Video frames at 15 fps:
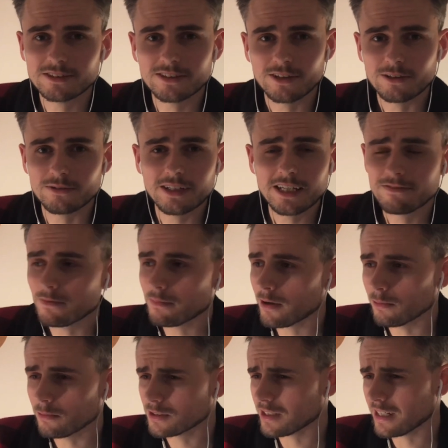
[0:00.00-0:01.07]
You know, Eva
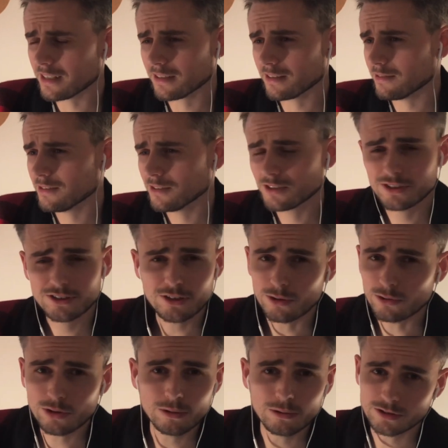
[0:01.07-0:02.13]
Pope was like so
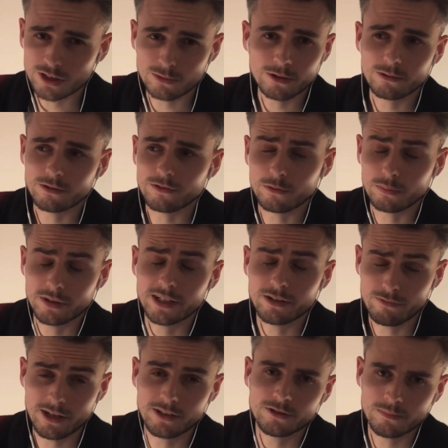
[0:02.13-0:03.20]
cool to work with, who played
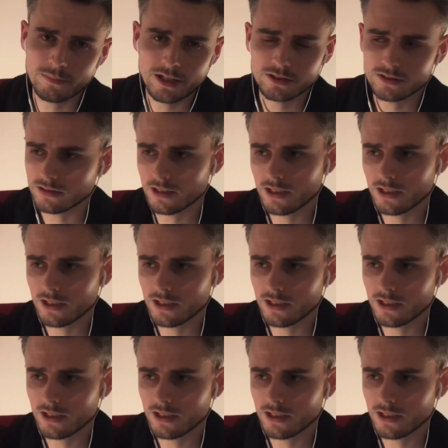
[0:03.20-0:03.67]
Rachel Mason.